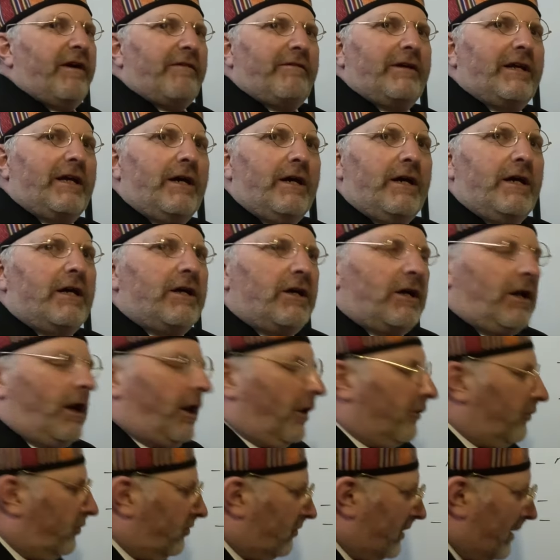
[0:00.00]
very
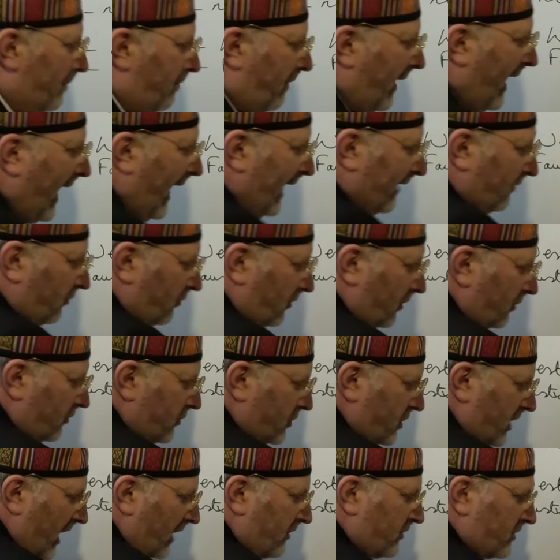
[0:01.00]
closely packed,
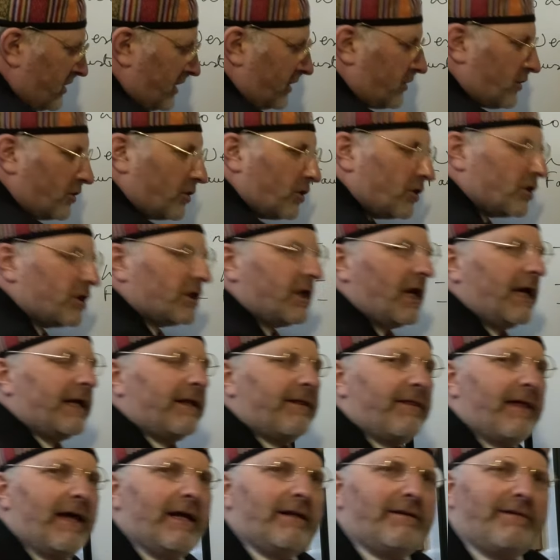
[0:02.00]
congested, just
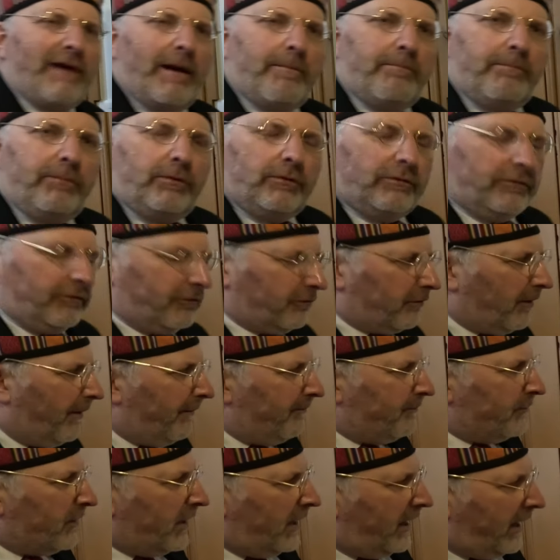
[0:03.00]
like their temples.
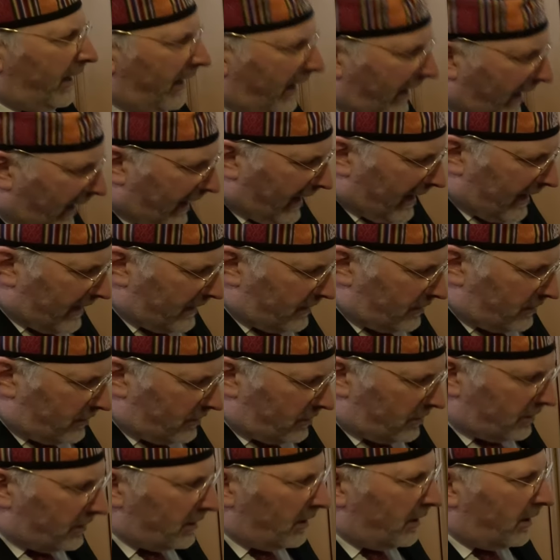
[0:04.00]

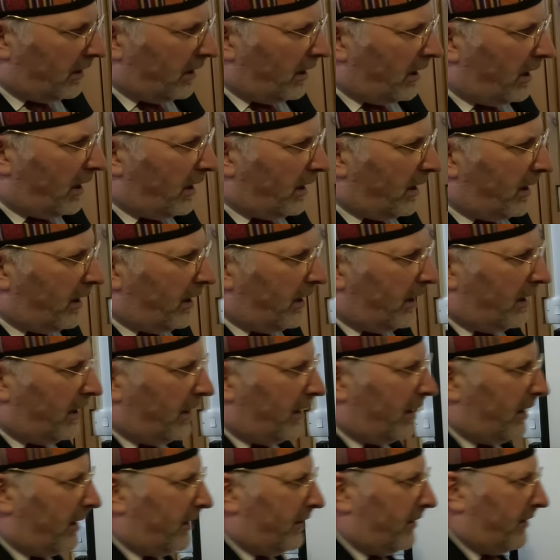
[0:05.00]
And
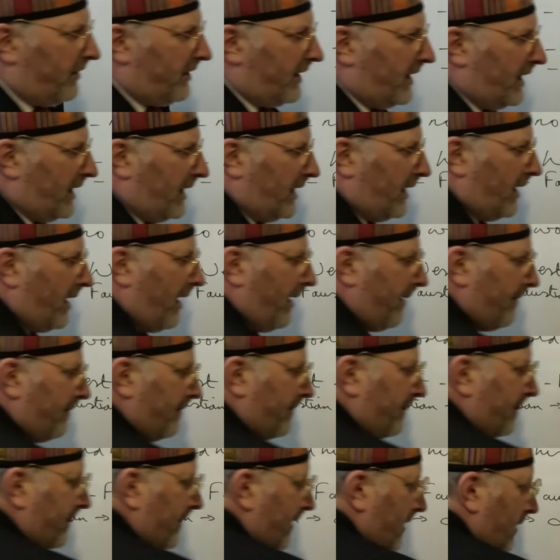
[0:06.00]
the
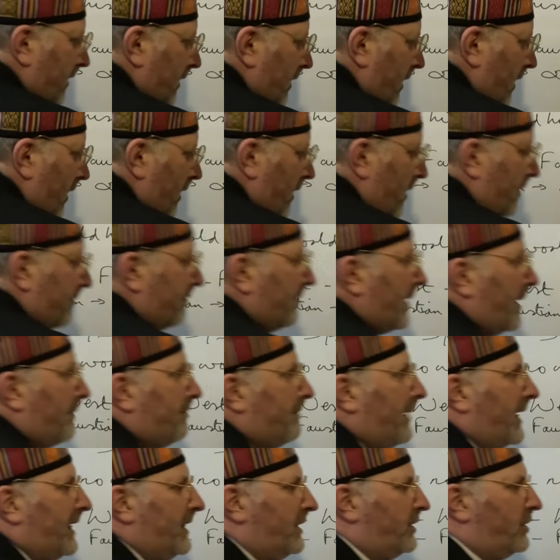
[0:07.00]

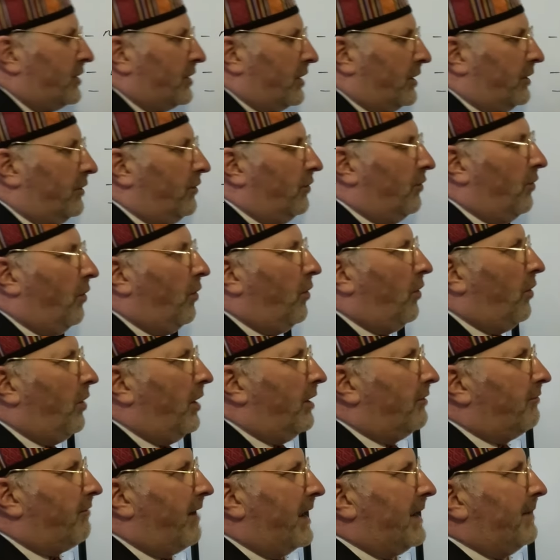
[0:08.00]
Magian
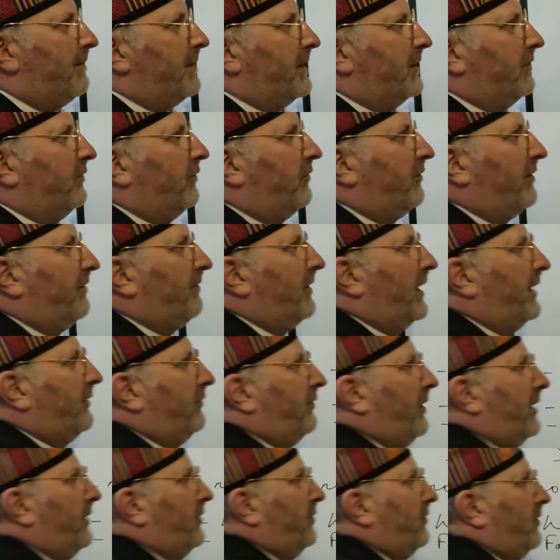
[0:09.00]
or Arabian
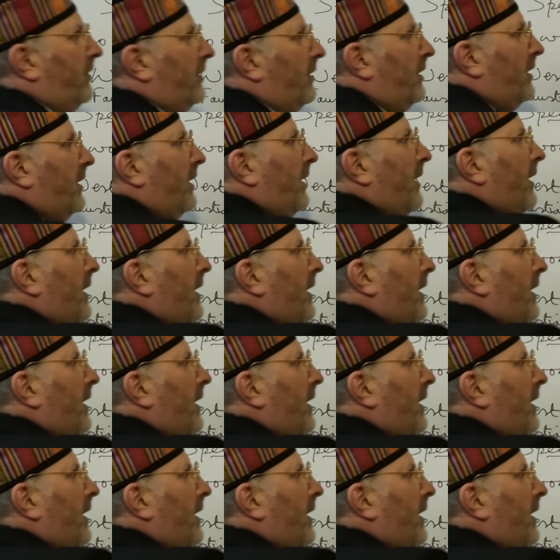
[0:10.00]
civilization,